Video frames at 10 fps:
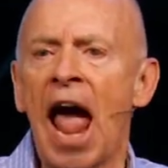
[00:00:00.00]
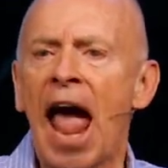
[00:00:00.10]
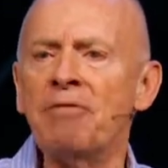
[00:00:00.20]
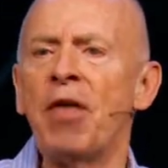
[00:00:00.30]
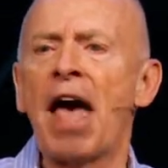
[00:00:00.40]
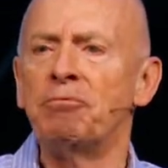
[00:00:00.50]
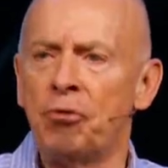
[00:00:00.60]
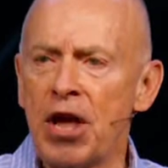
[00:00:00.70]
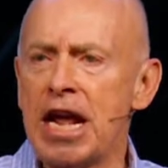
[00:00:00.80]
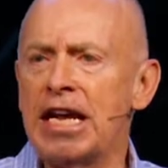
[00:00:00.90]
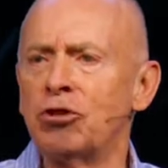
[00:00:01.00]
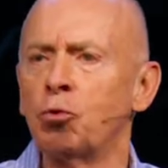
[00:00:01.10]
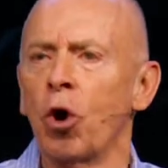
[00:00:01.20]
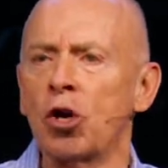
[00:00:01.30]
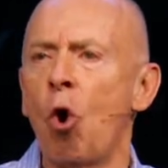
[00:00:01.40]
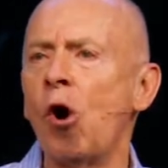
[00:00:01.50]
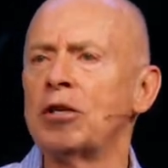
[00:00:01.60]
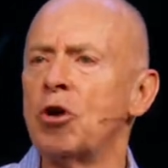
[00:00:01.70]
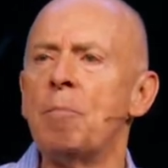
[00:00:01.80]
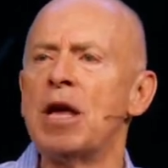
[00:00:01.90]
and that these were
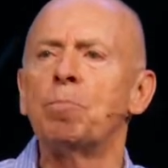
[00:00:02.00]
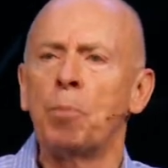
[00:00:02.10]
going to be